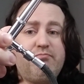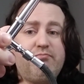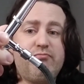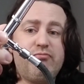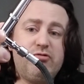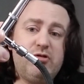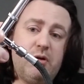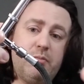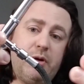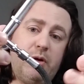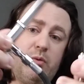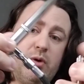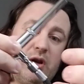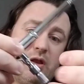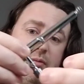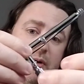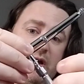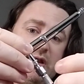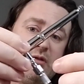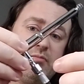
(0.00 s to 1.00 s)
probably one of
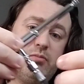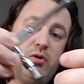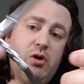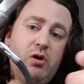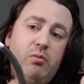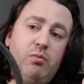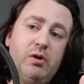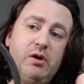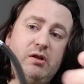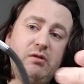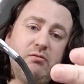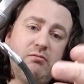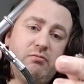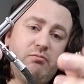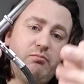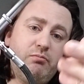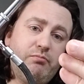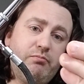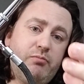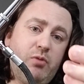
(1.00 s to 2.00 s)
the most
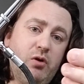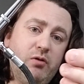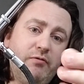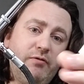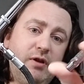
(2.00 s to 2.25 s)
important